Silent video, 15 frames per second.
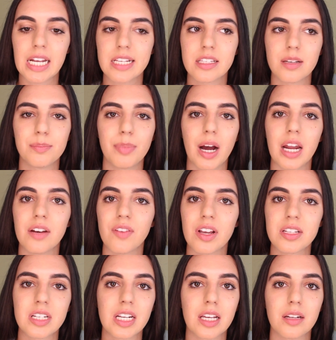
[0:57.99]
Is it by
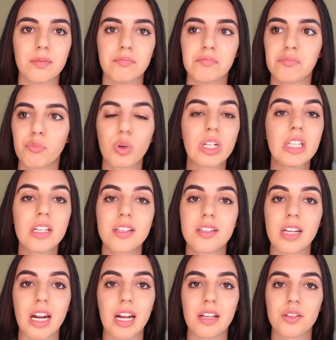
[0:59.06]
investing in real
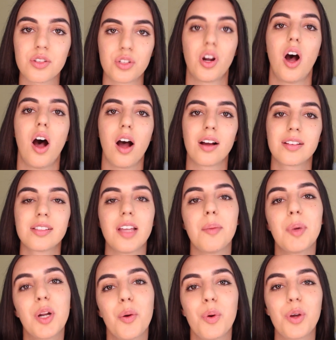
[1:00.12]
estate, stocks? Let
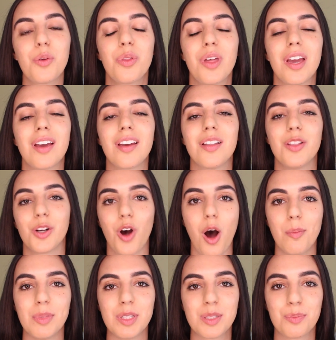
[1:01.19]
me know what you think in the
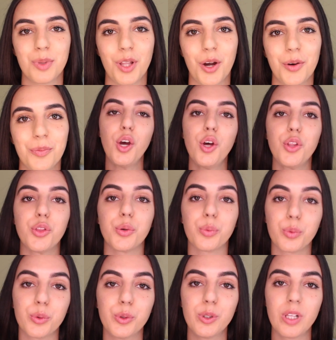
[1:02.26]
comments below. The
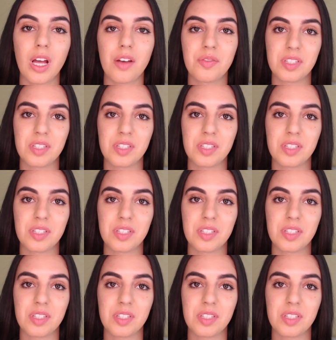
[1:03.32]
Rule of